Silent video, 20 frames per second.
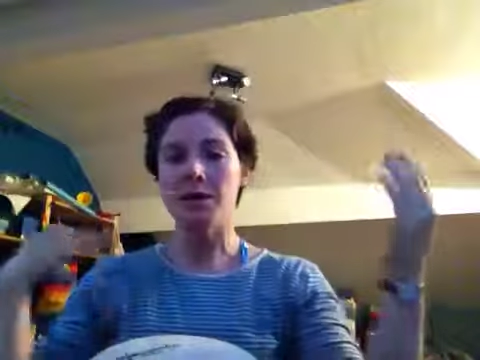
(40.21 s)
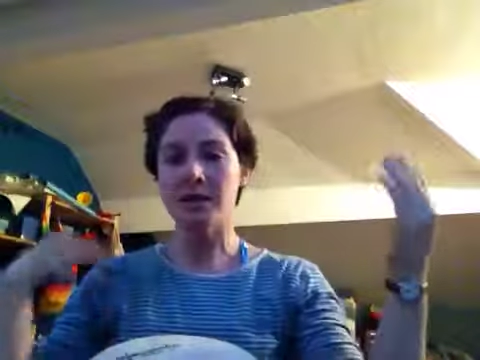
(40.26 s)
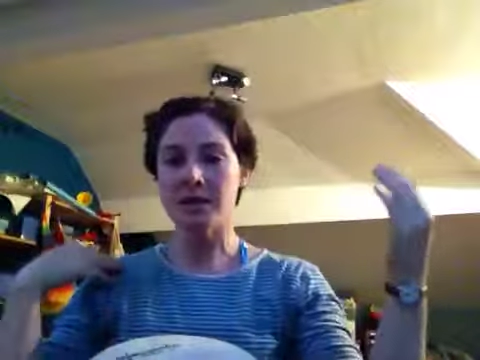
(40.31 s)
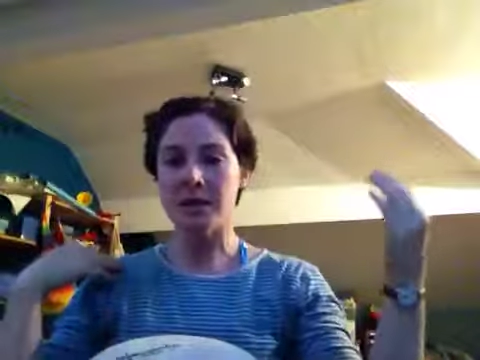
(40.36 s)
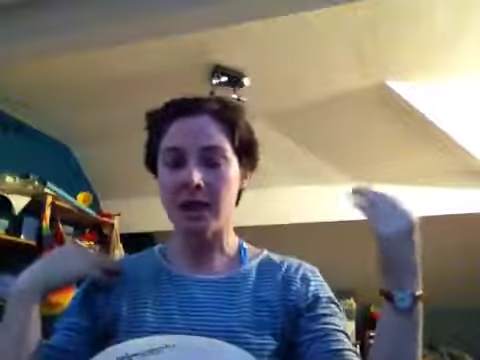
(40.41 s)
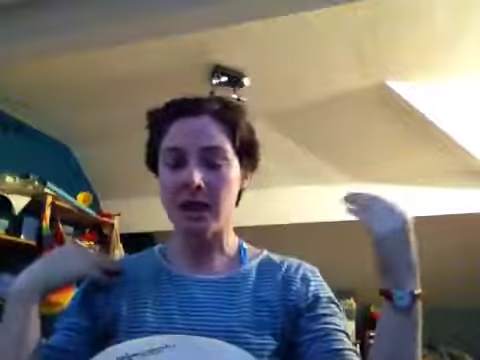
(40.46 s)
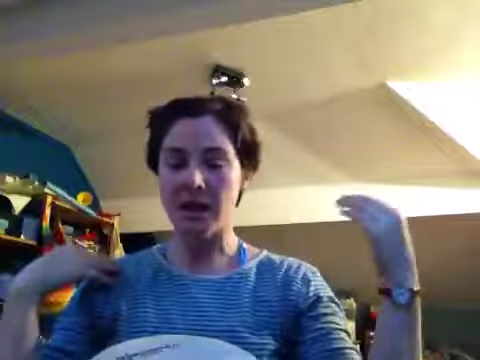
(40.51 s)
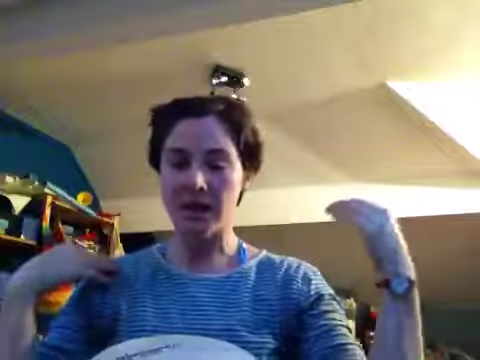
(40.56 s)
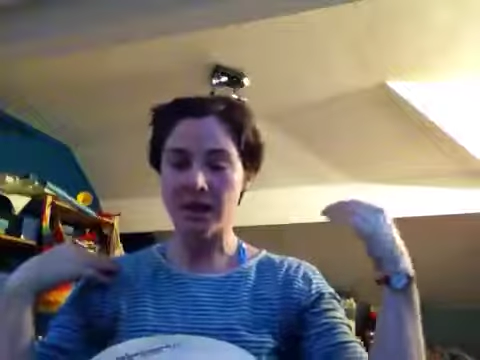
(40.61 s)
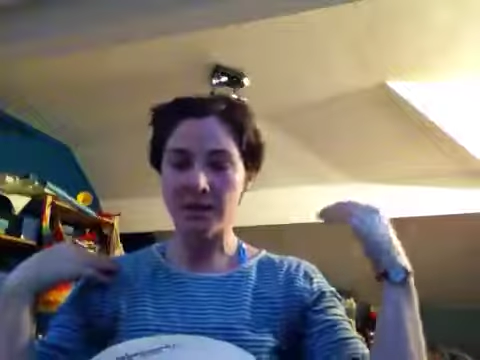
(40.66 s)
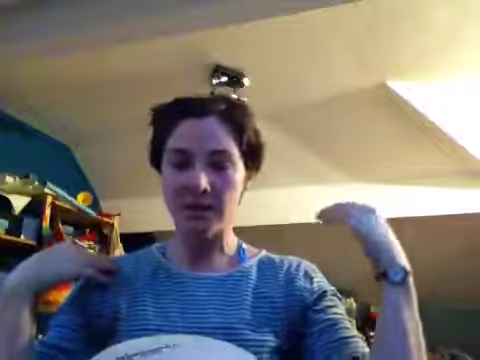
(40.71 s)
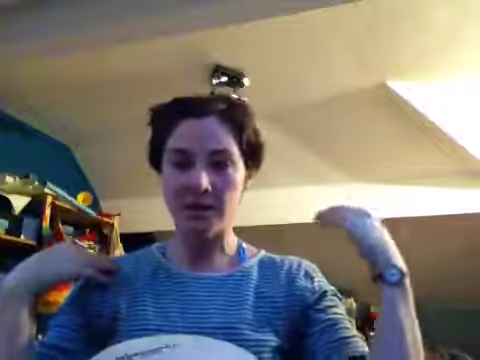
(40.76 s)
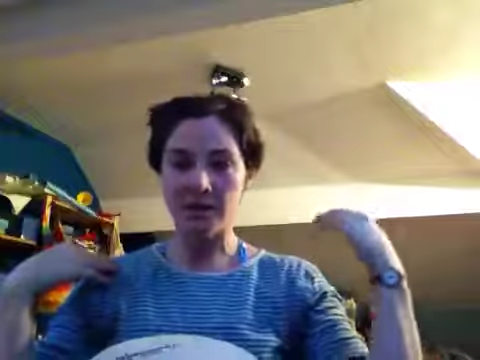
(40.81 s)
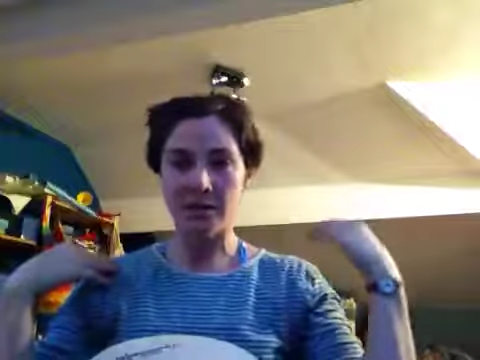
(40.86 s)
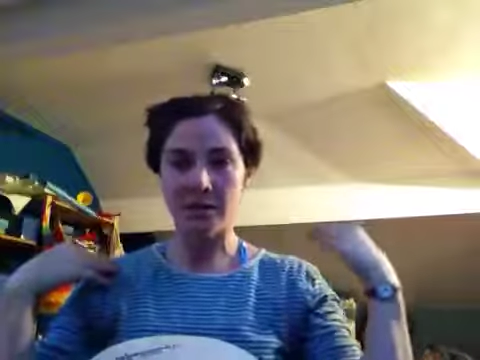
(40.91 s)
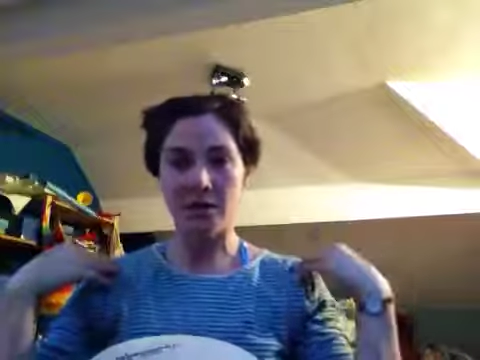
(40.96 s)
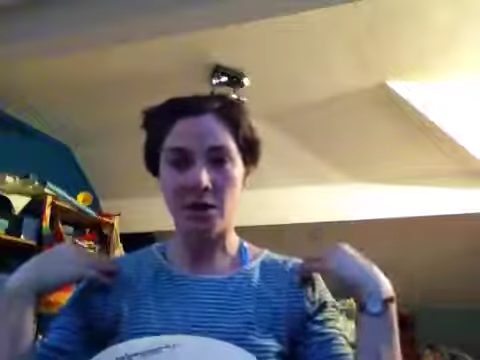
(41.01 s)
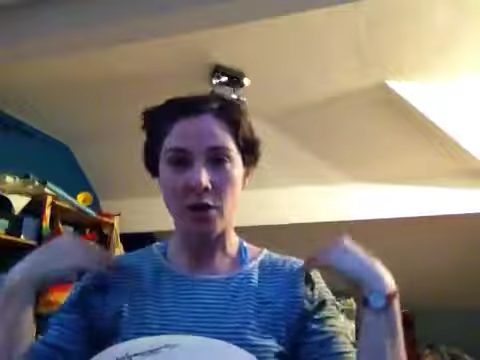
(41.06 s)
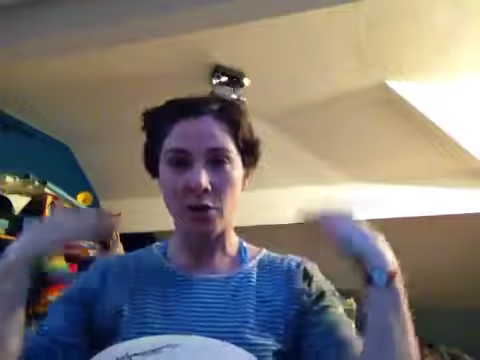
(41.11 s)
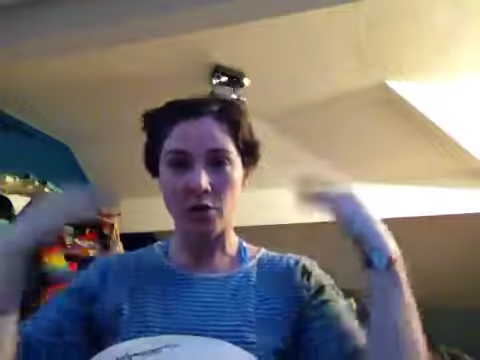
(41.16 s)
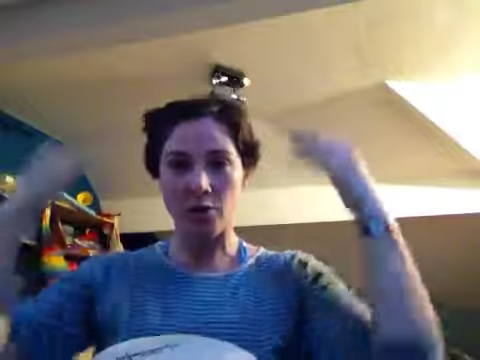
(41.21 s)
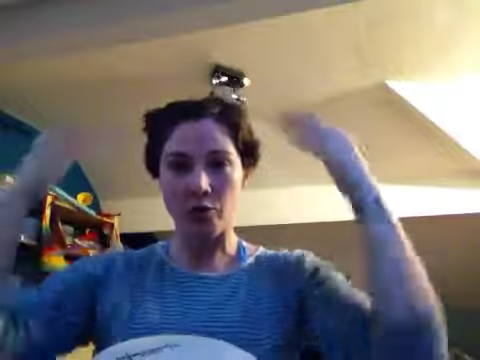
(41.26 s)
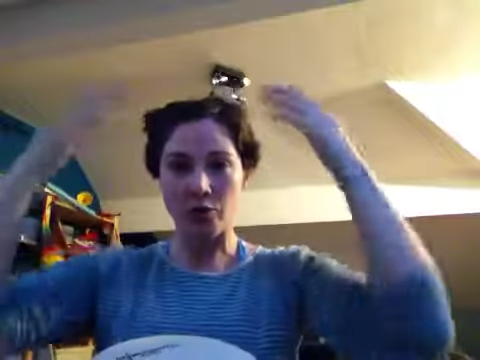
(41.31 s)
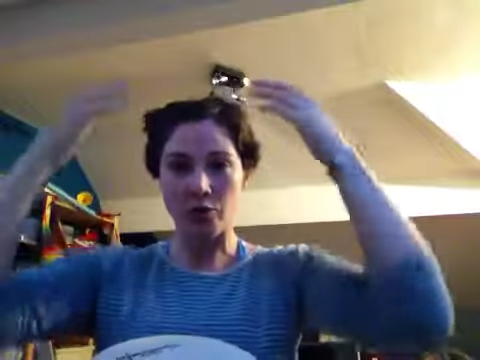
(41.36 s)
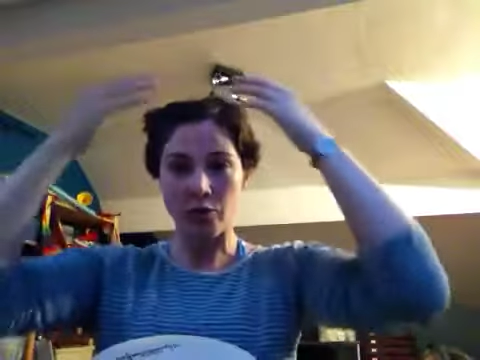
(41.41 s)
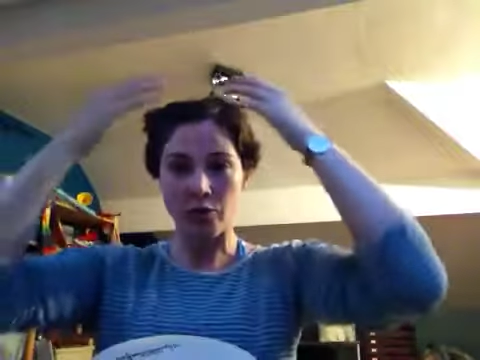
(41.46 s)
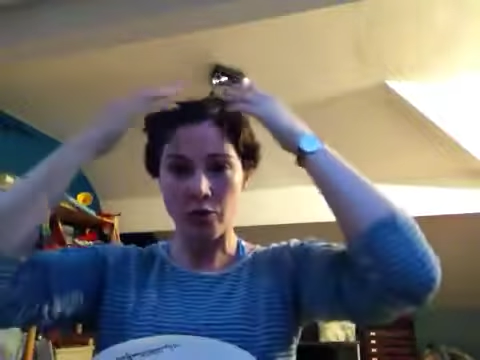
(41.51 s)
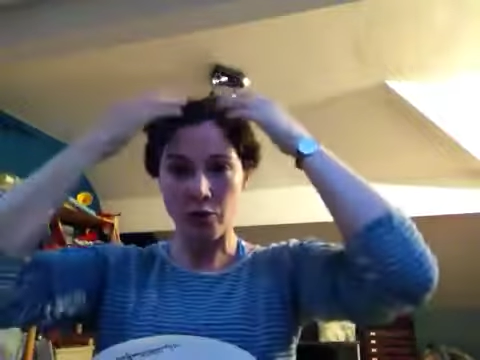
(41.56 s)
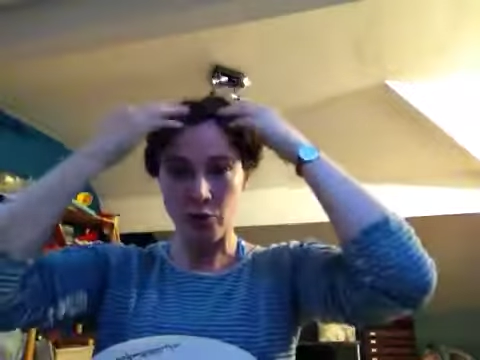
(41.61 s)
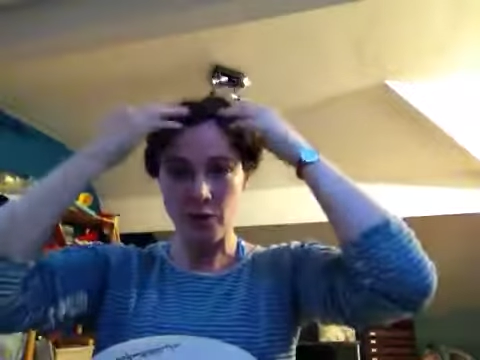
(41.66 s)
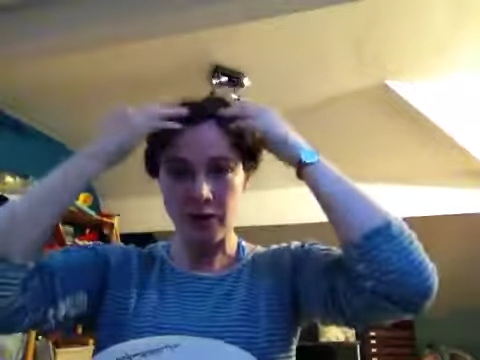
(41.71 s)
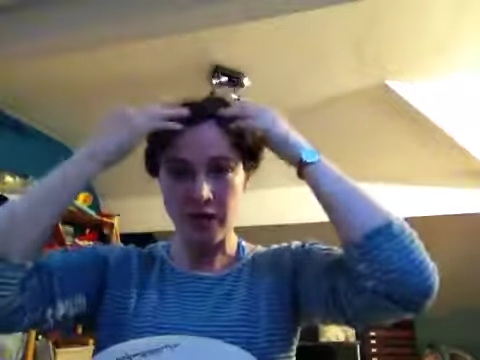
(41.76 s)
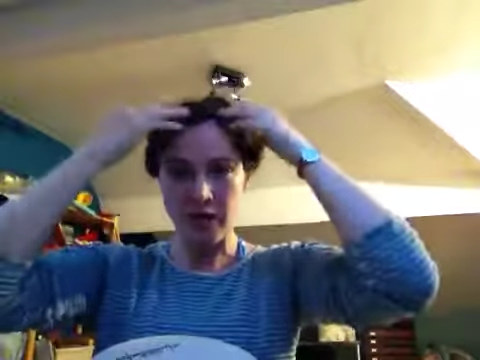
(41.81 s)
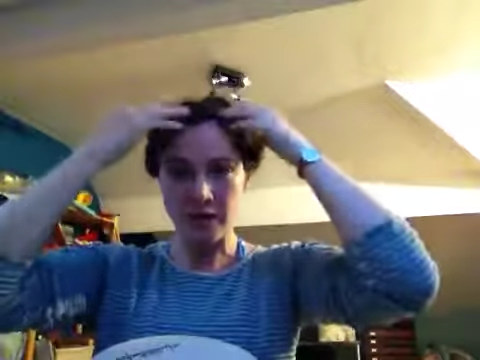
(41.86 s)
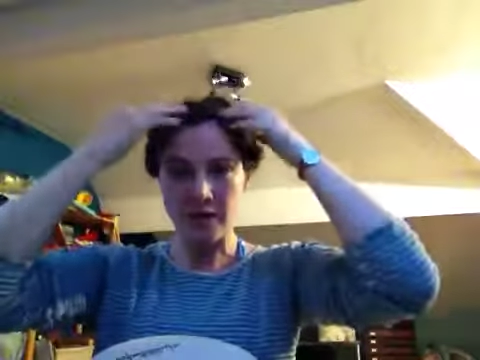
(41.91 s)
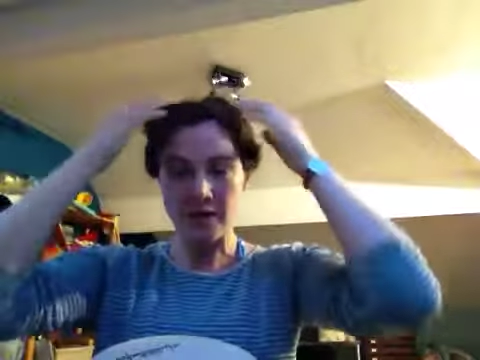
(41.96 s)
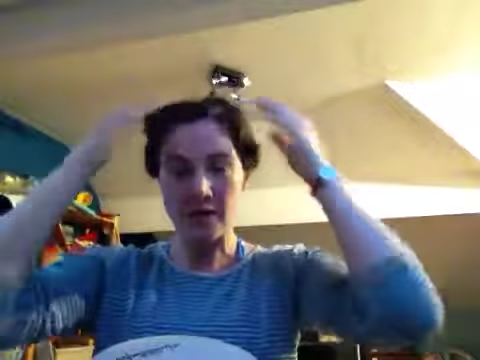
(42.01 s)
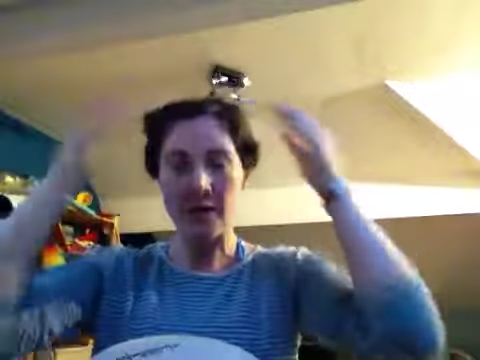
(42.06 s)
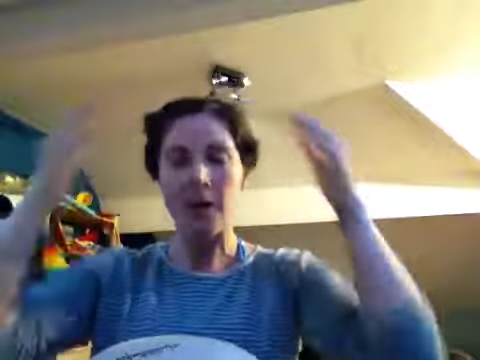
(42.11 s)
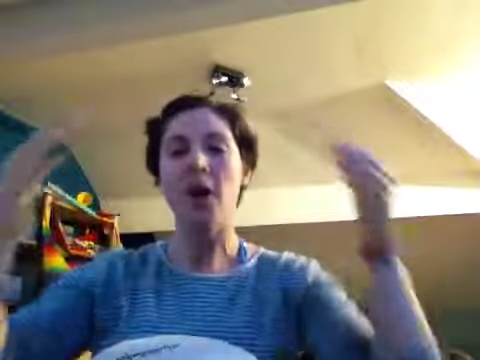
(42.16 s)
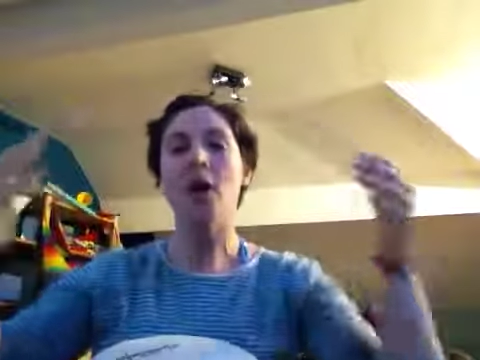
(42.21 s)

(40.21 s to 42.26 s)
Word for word: tastes so sweet.